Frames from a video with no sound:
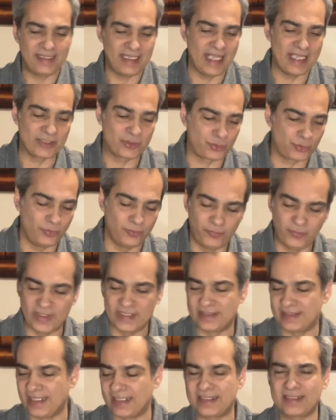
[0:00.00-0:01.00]

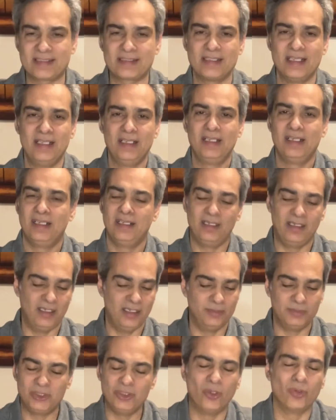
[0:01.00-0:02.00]
Astrophysics,
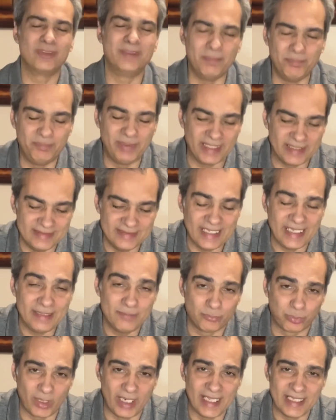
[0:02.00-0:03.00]
um, you know, the big name
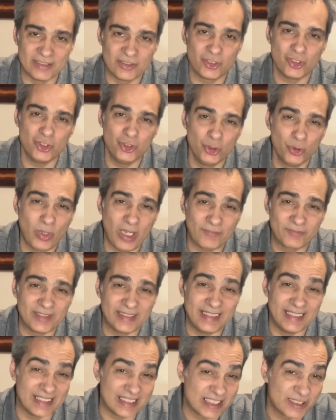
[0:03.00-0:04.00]
brands, you have to
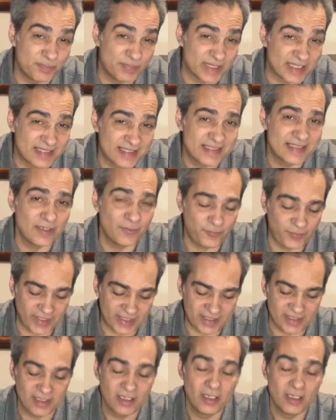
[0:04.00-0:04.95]
get a specific